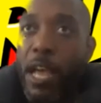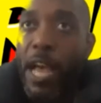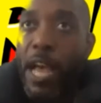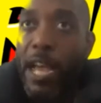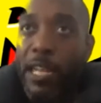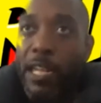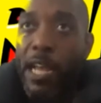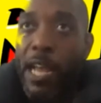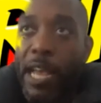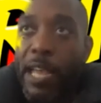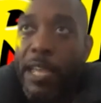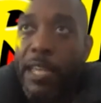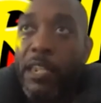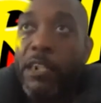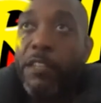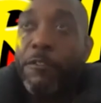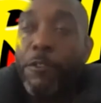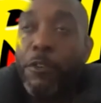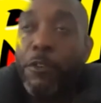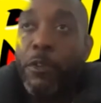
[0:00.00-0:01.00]
and I
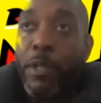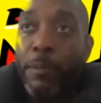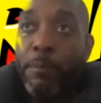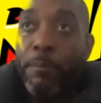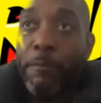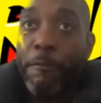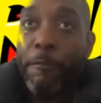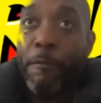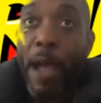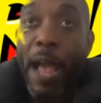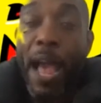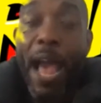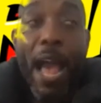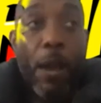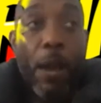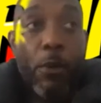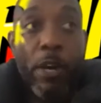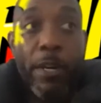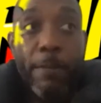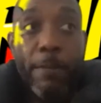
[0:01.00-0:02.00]
interviewed him for an
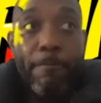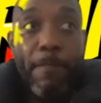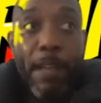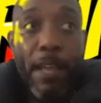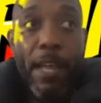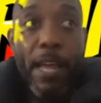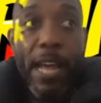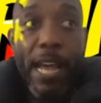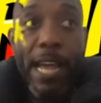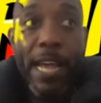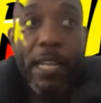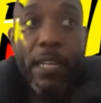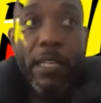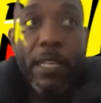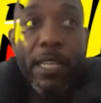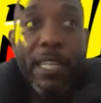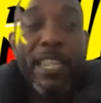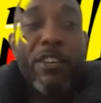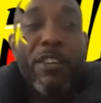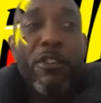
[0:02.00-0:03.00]
hour. And
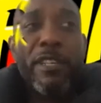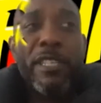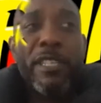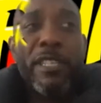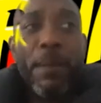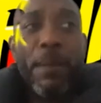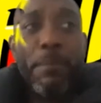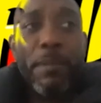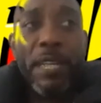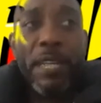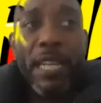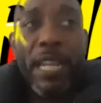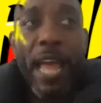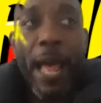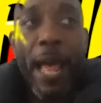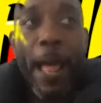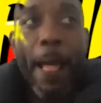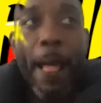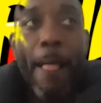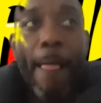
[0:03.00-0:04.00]
Lyor is somebody
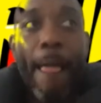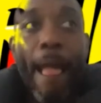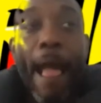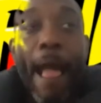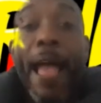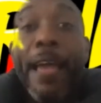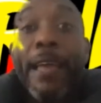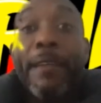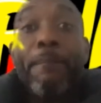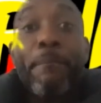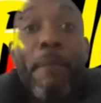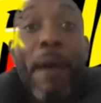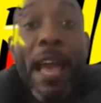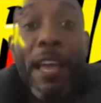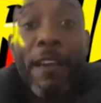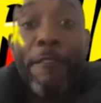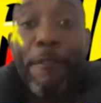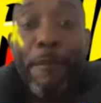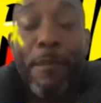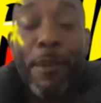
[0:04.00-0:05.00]
that I
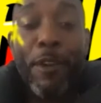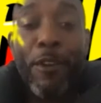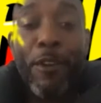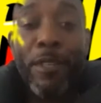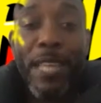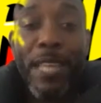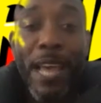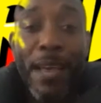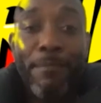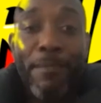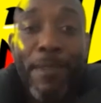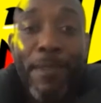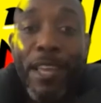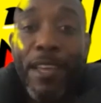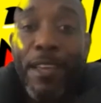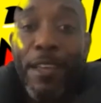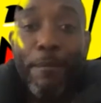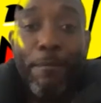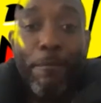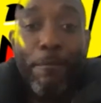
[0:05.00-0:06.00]
admire from a long time
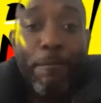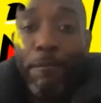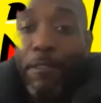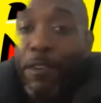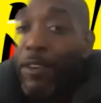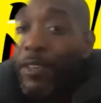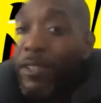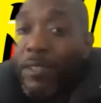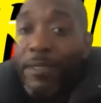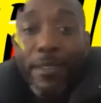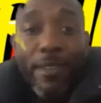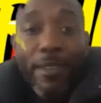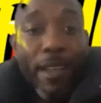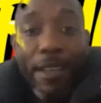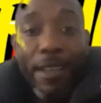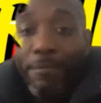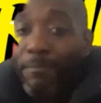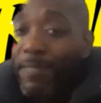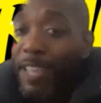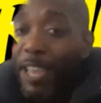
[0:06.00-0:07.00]
because
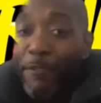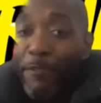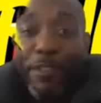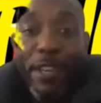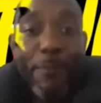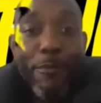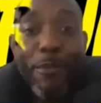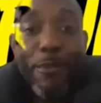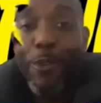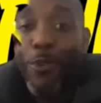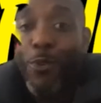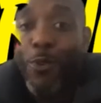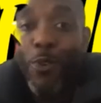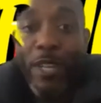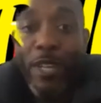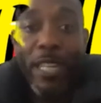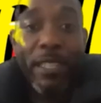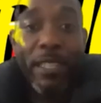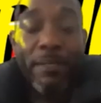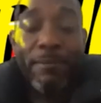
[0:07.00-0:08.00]
Def Jam
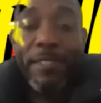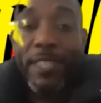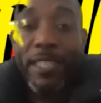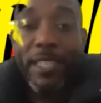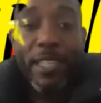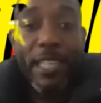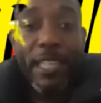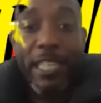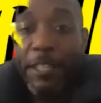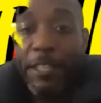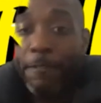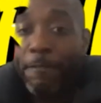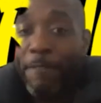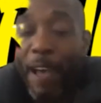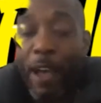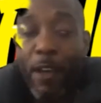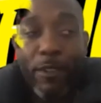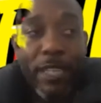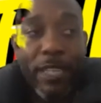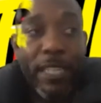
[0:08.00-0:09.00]
Recordings. He's
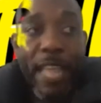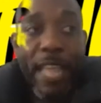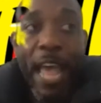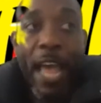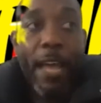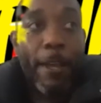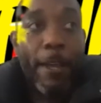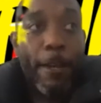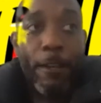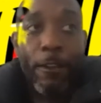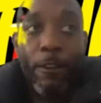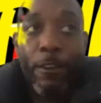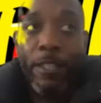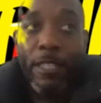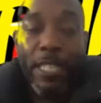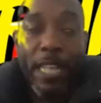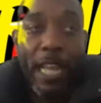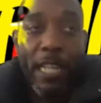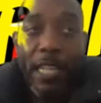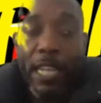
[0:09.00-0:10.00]
founded that
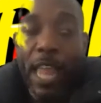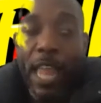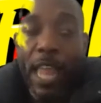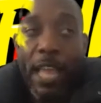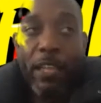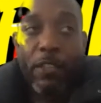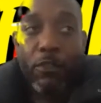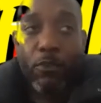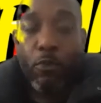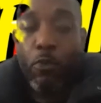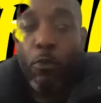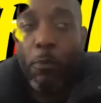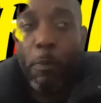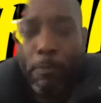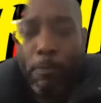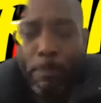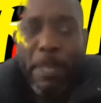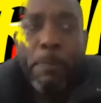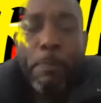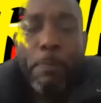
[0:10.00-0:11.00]
alongside the likes, or
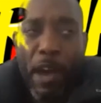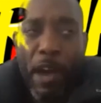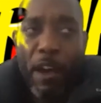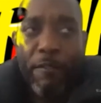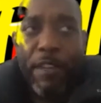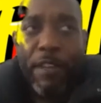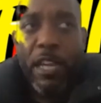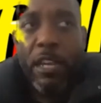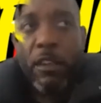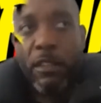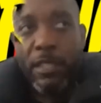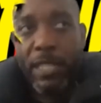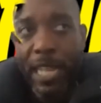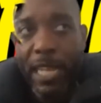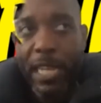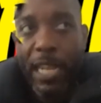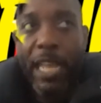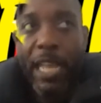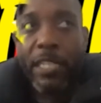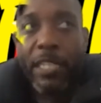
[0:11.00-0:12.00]
been part of it alongside
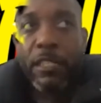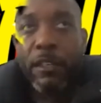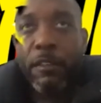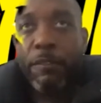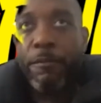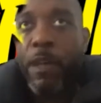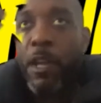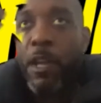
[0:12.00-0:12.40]
the likes of